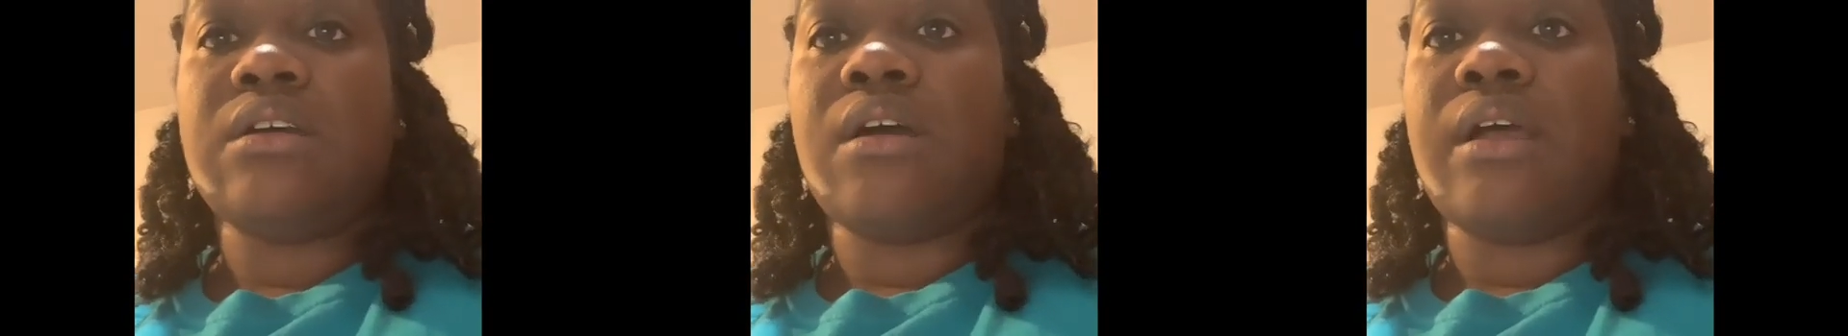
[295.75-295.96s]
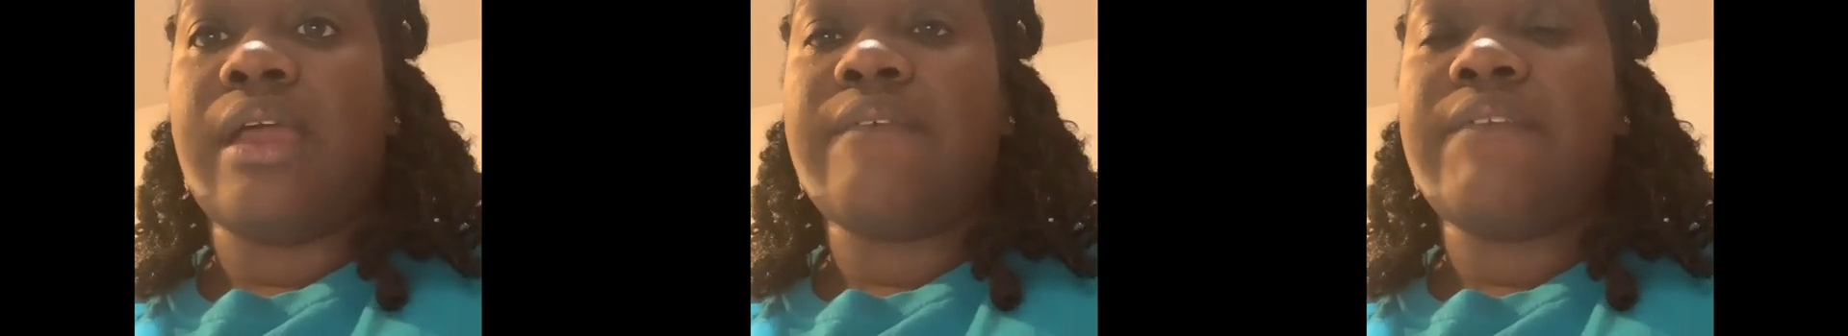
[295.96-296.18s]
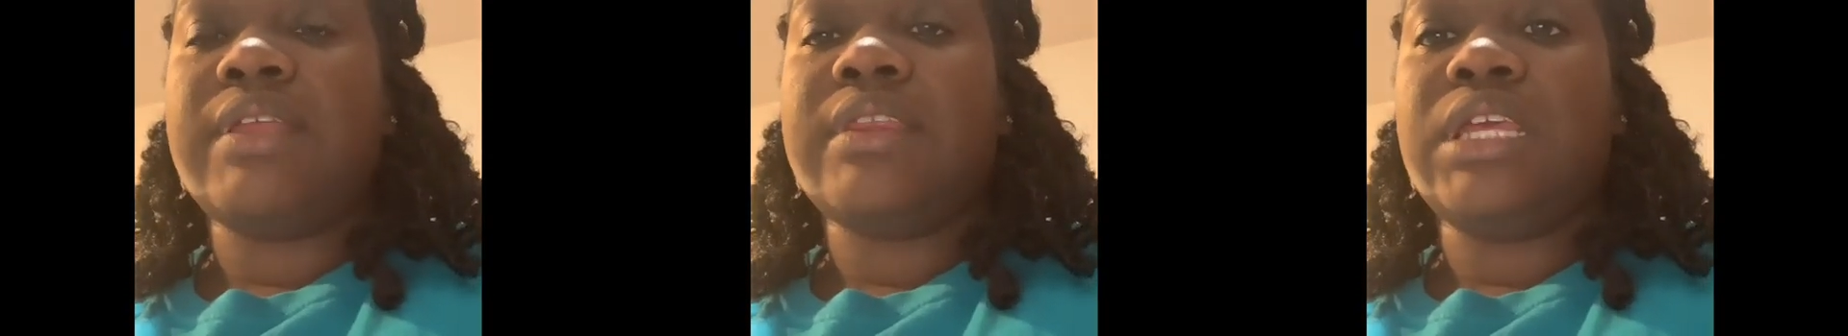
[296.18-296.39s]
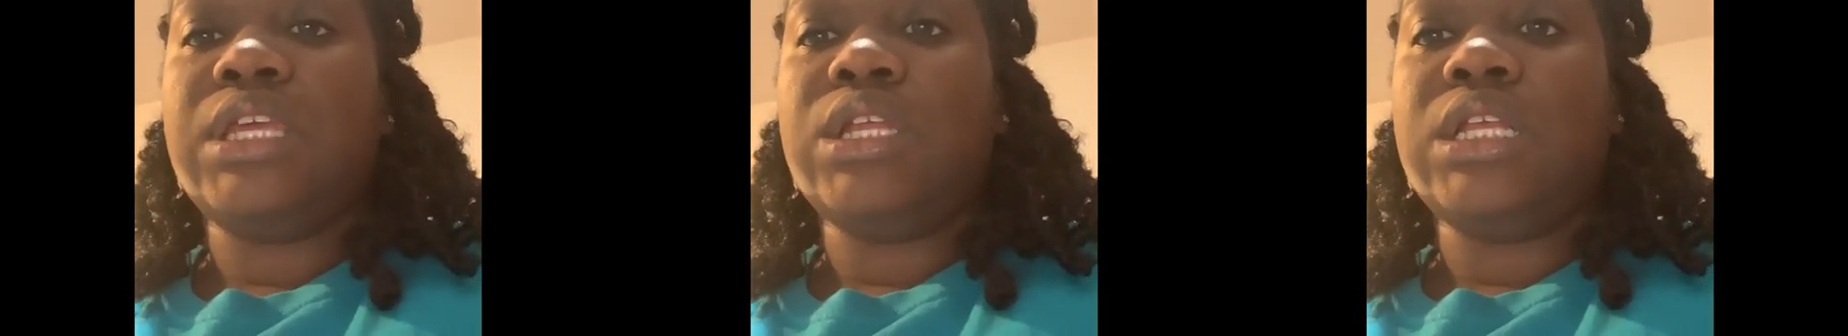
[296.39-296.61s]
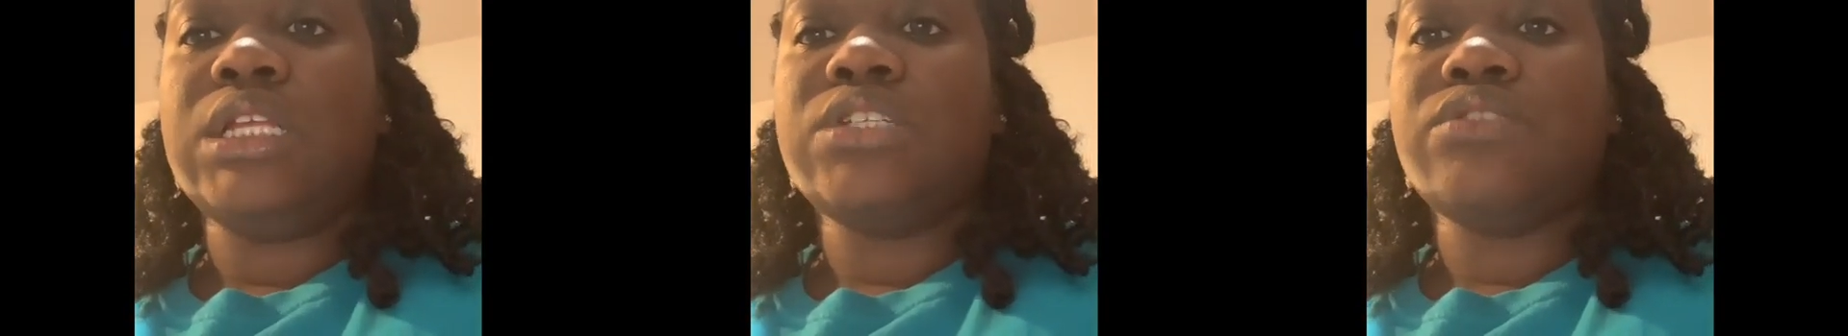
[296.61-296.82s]
everything you
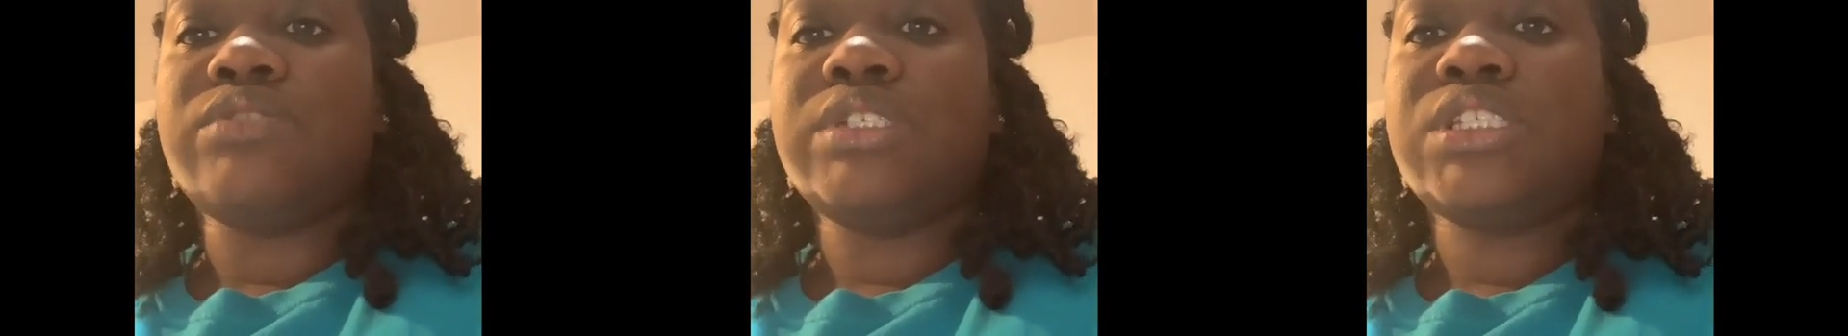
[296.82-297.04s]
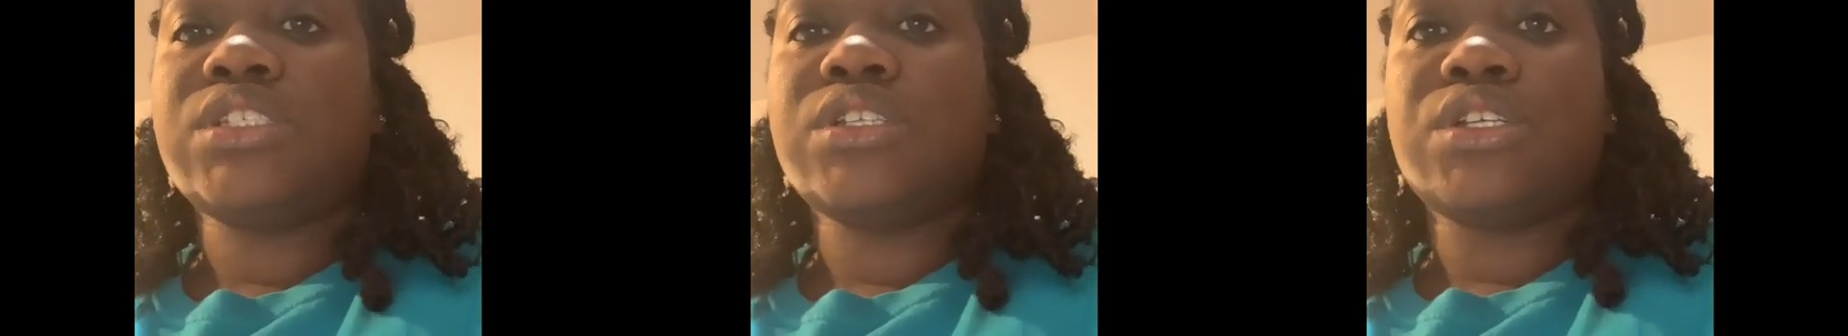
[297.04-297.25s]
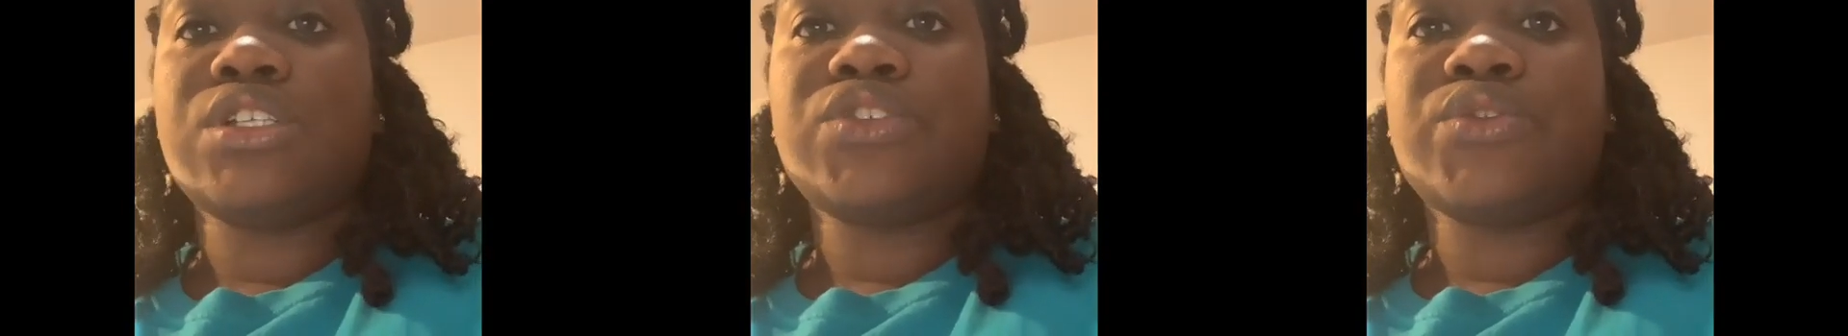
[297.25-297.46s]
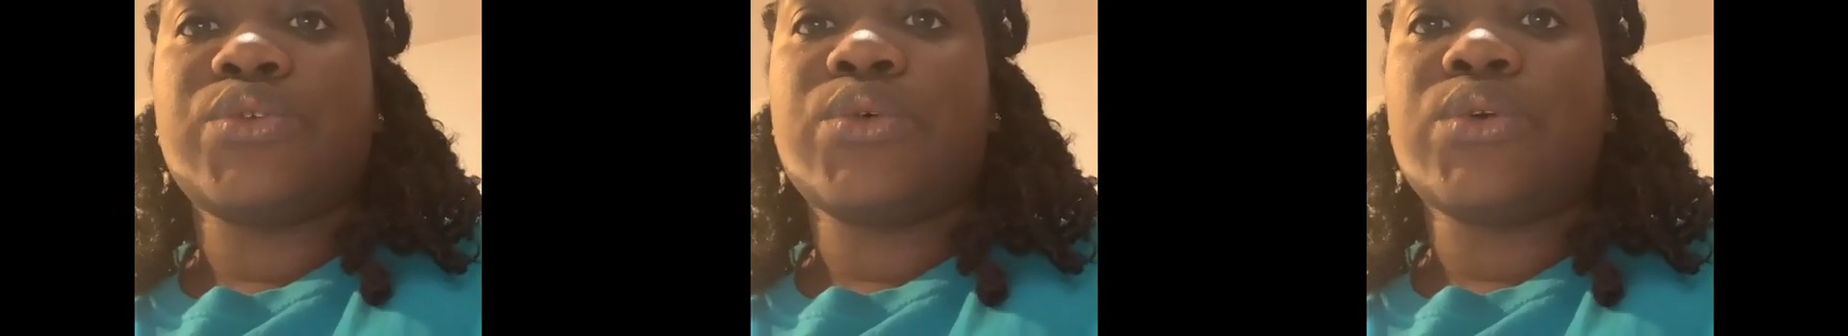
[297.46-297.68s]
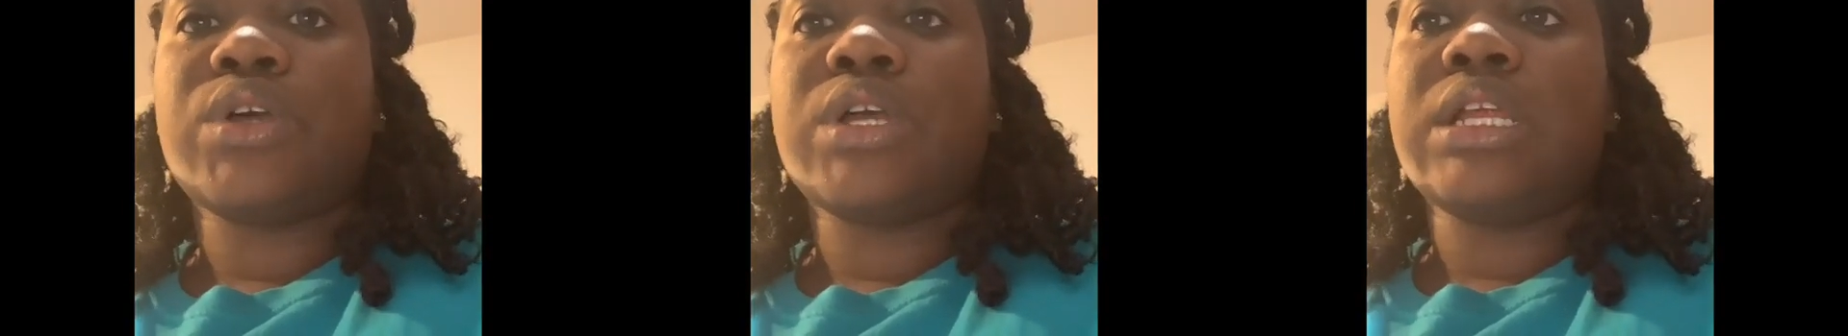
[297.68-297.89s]
need to research
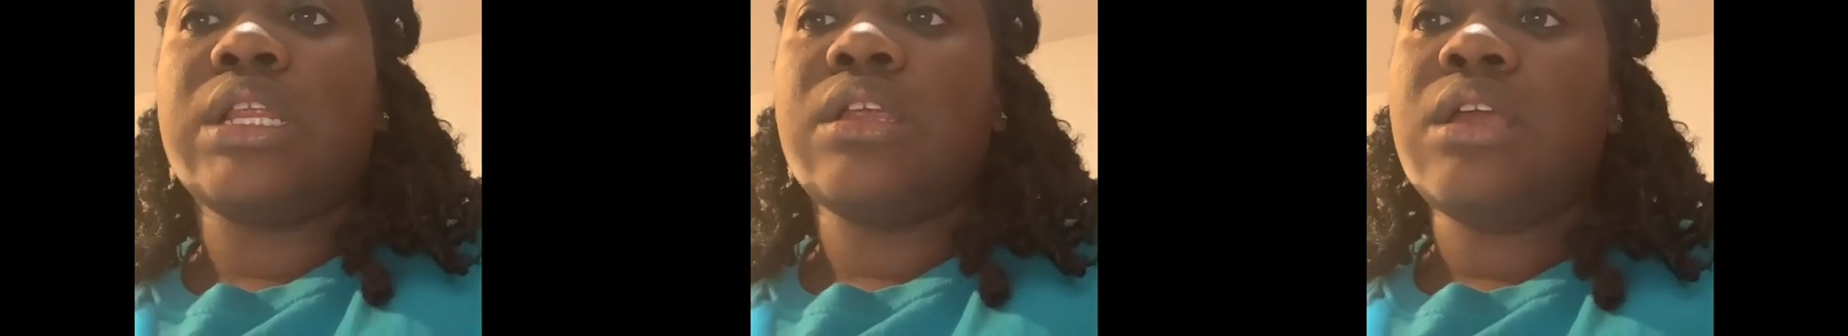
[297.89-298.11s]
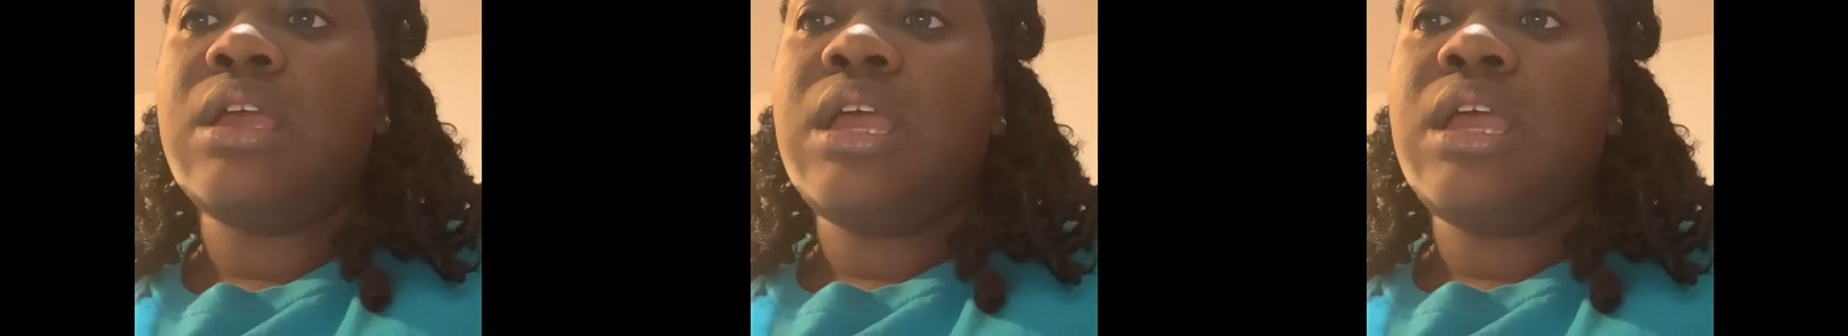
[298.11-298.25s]
on.